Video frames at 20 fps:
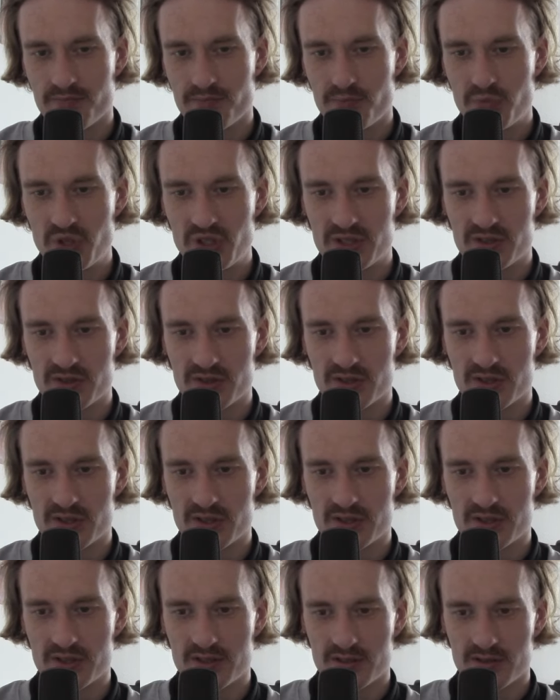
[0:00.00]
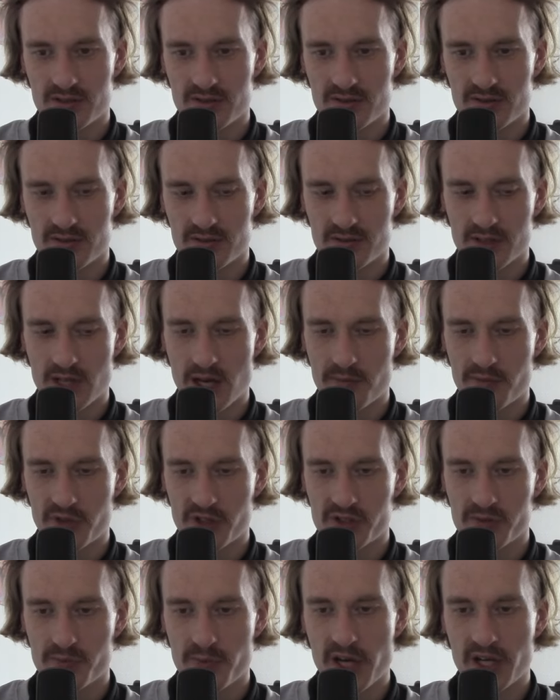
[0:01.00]
businesses I'm
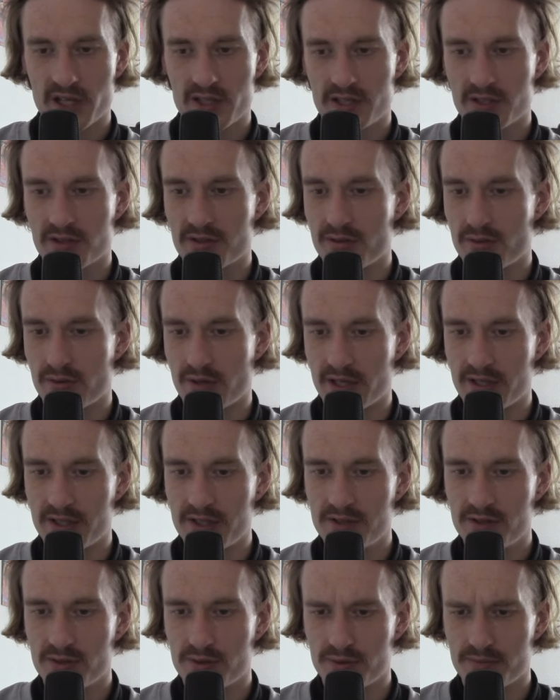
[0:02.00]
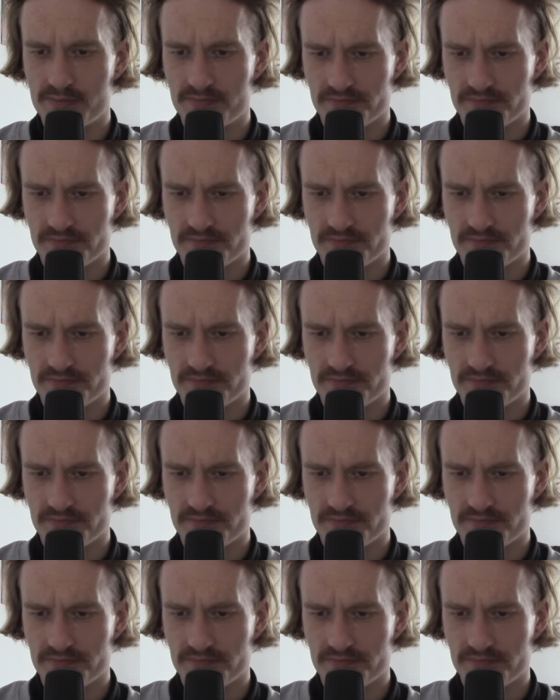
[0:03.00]
expecting to run into.